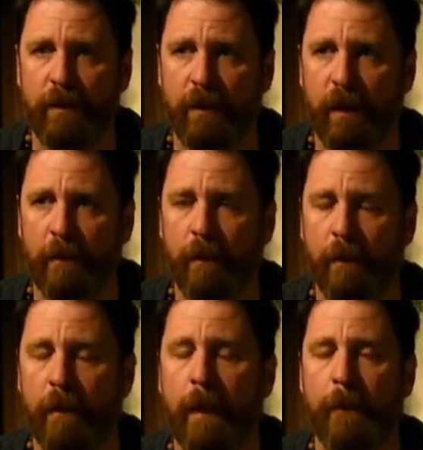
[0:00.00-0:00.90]
start
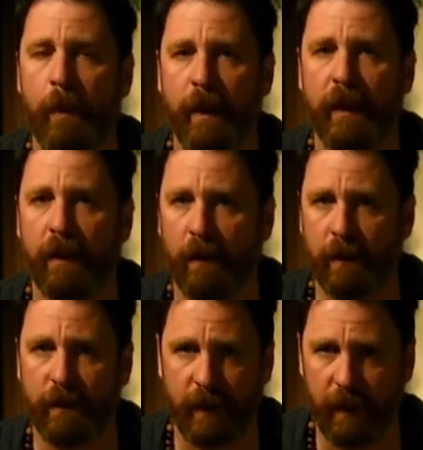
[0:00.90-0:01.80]
putting it
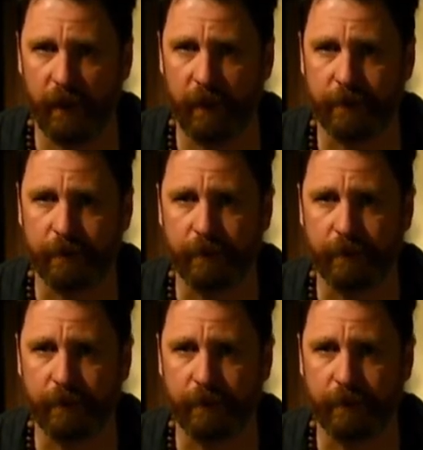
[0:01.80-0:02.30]
all together.